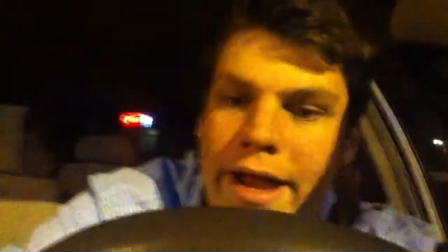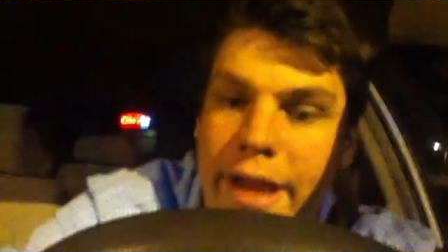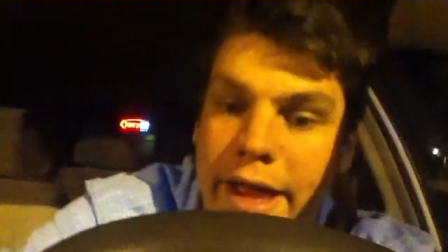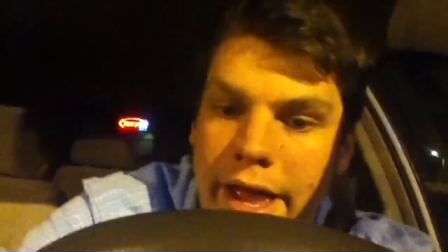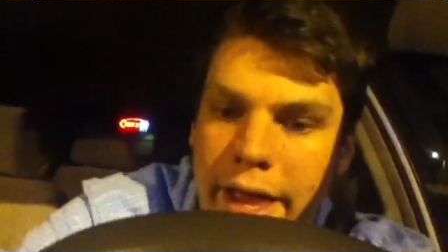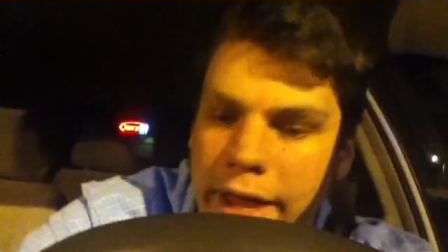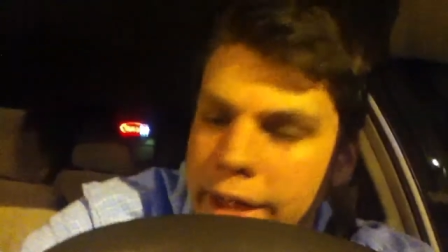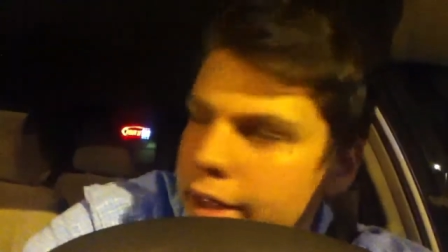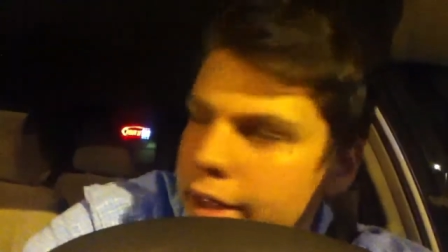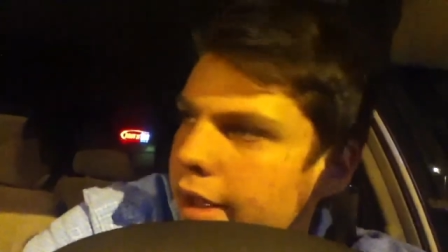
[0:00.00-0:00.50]

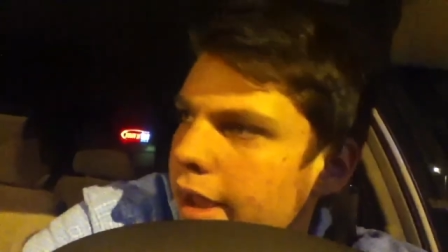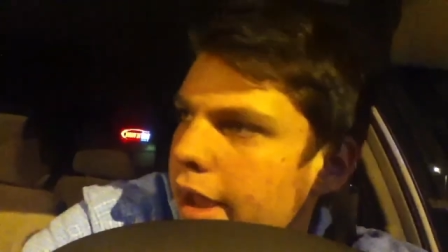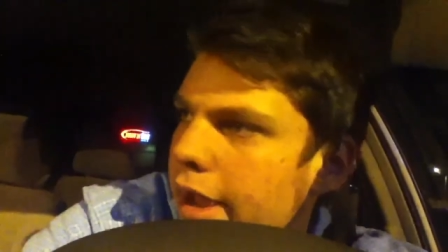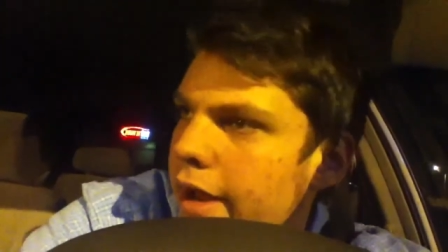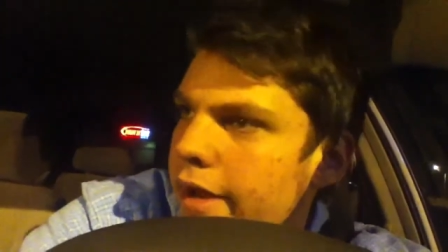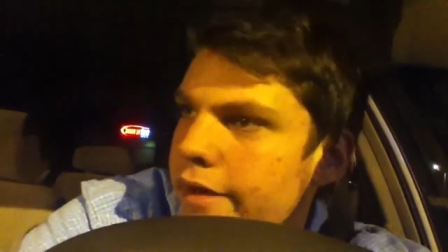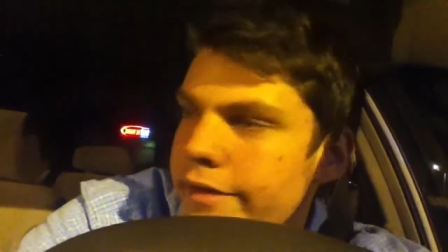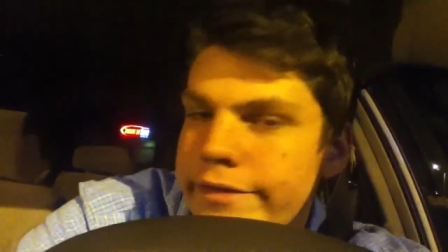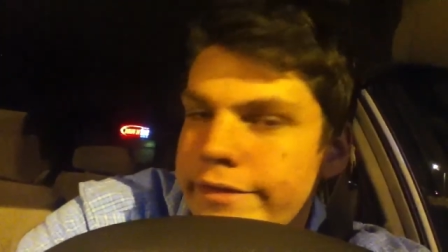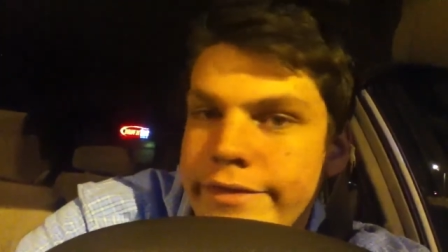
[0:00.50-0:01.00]
That guy.
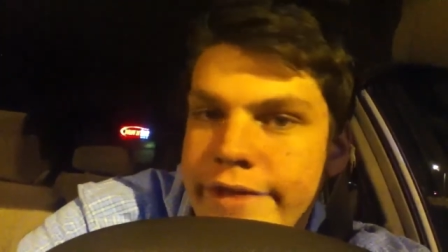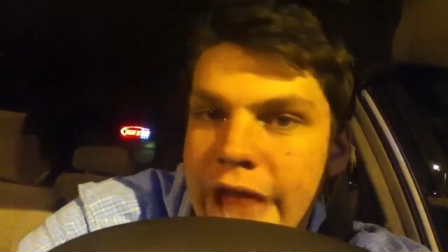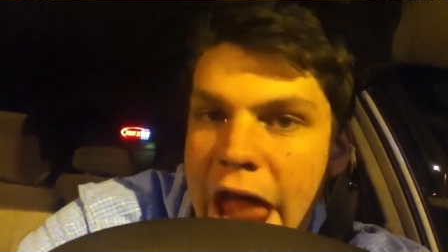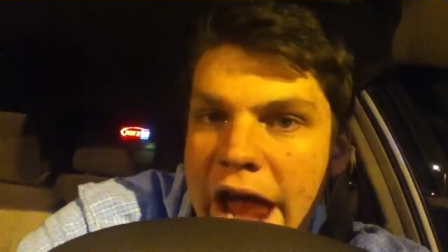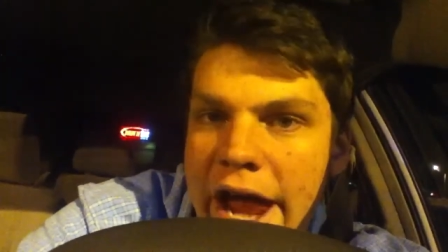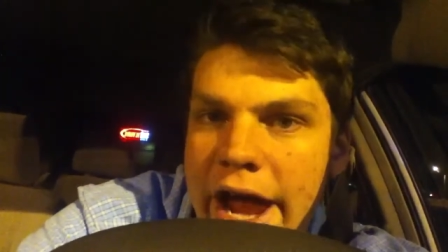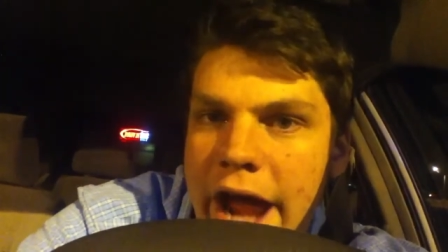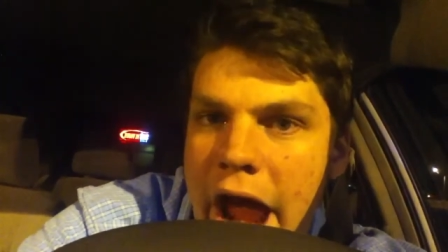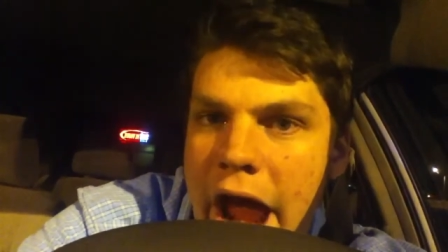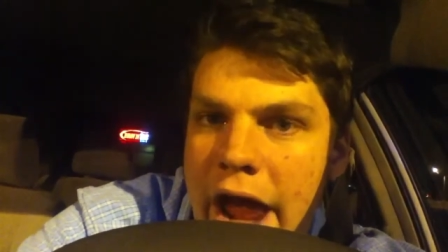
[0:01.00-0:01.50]

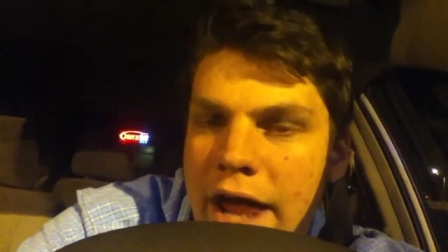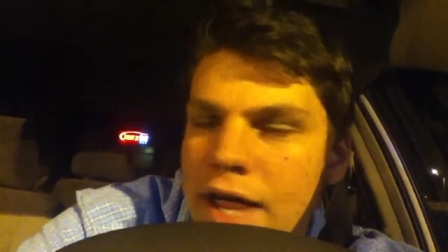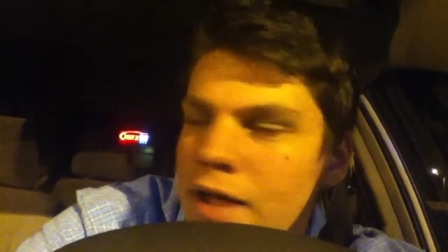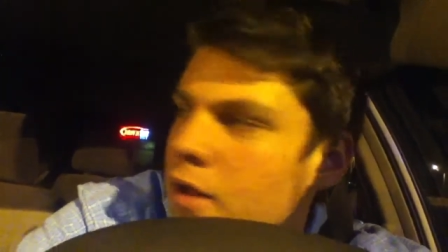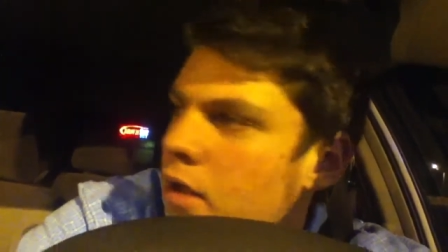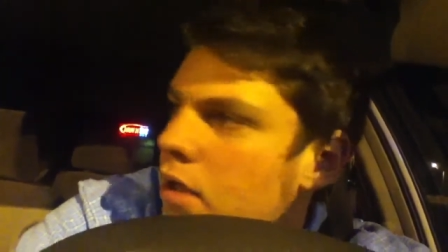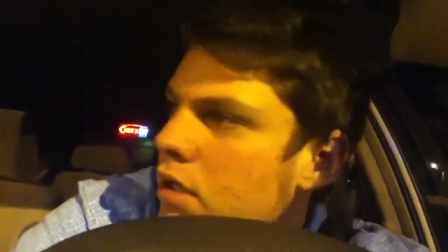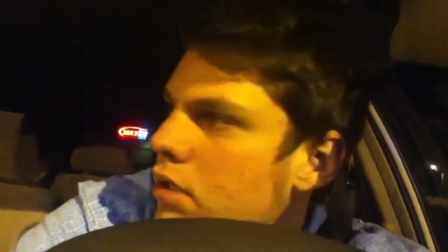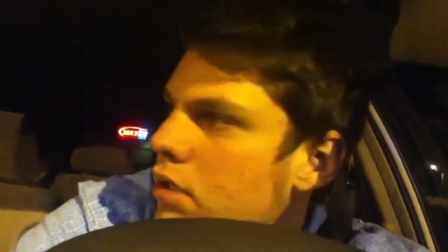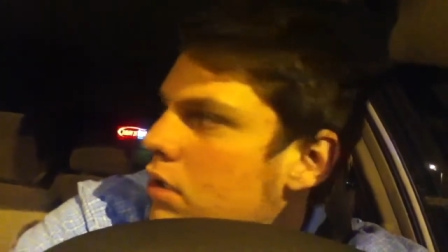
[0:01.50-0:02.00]
That guy.
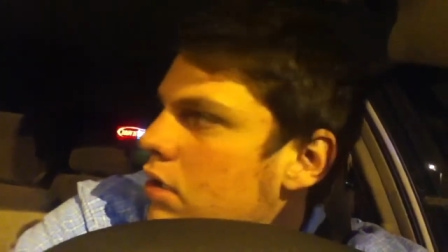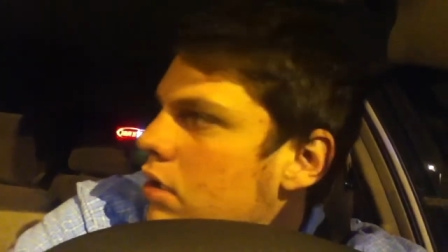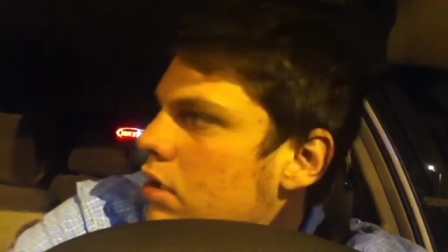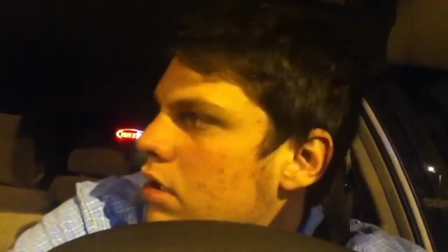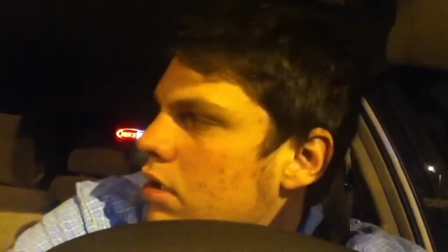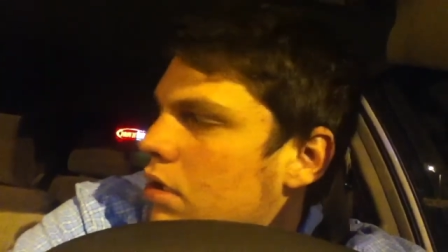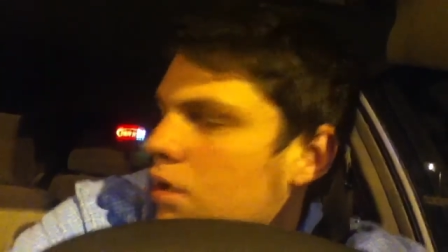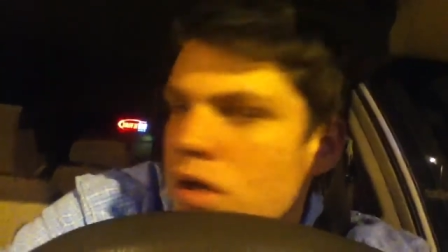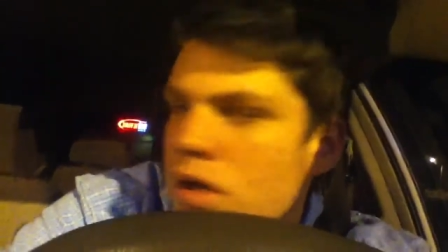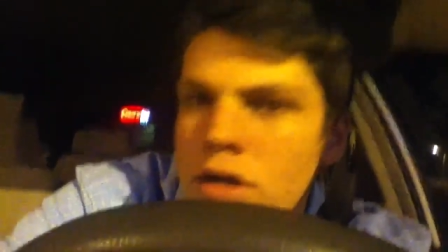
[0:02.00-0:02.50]

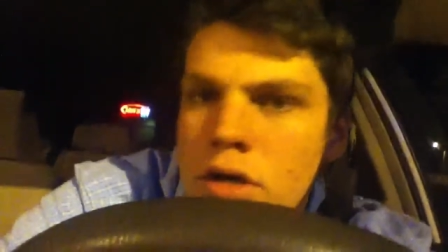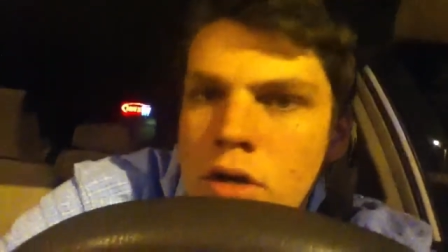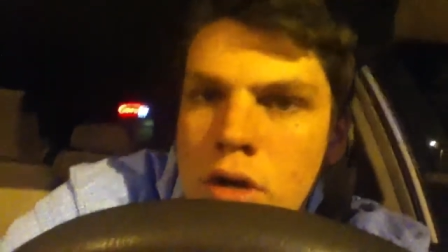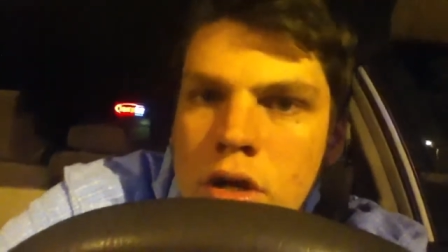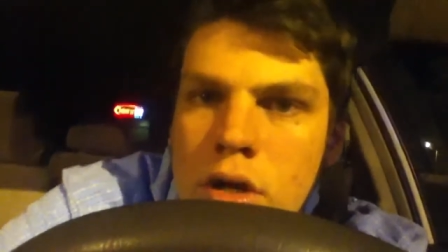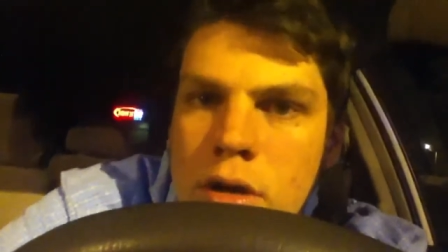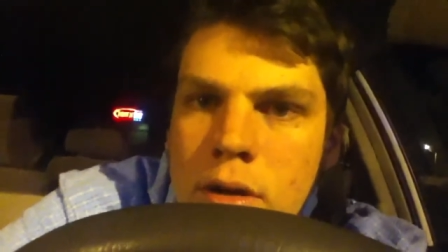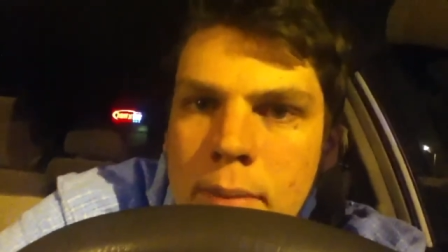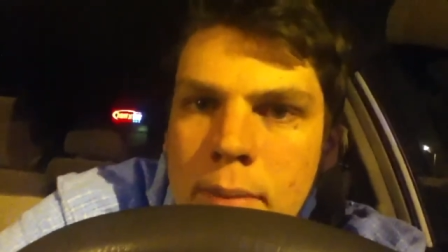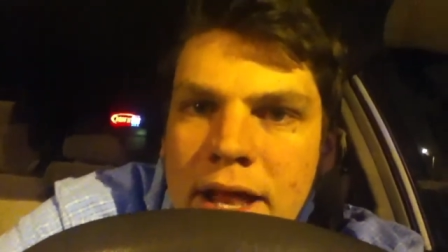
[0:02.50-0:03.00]

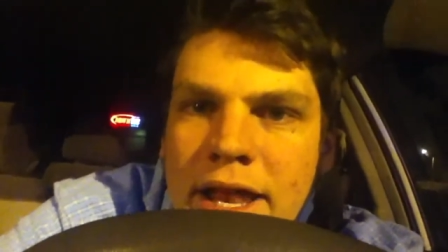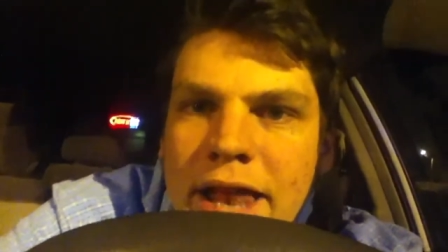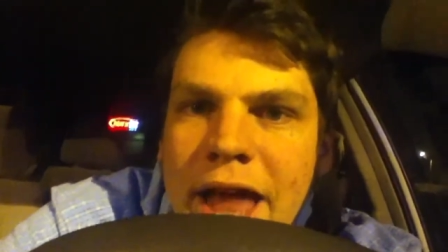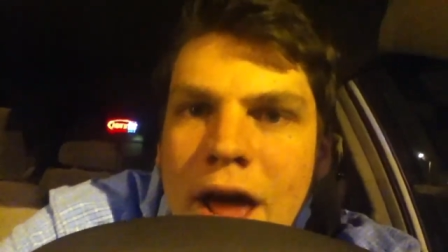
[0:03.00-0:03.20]
Am I